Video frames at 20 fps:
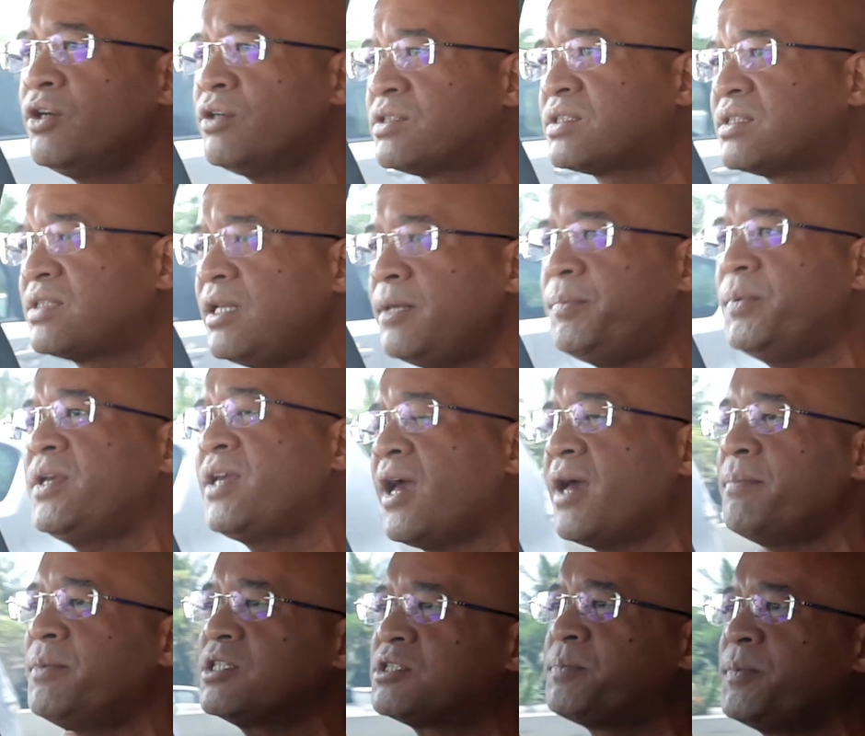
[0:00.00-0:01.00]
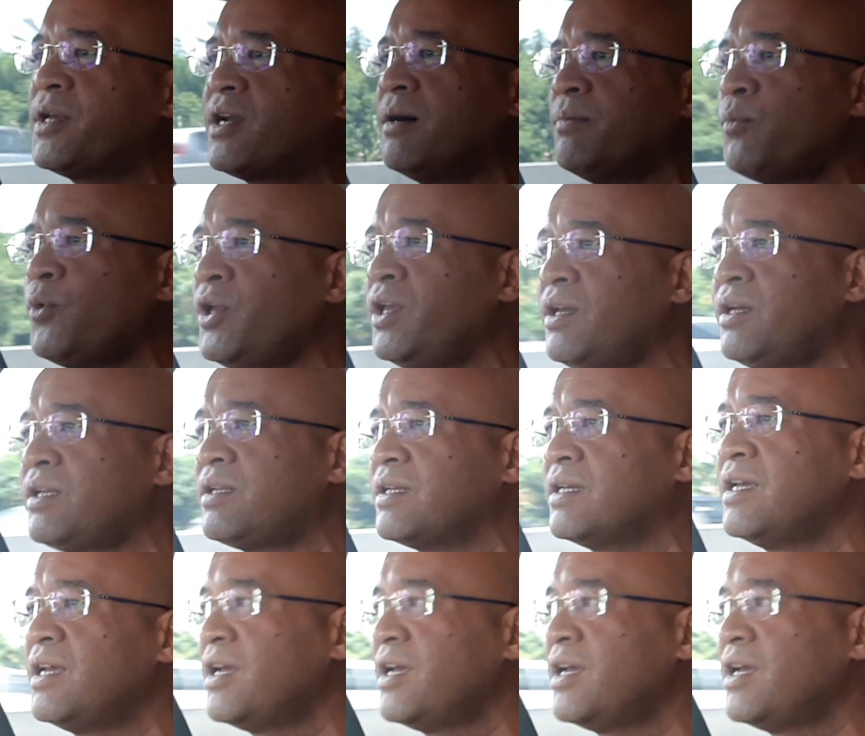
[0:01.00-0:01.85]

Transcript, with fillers: your sleeping habits become weird.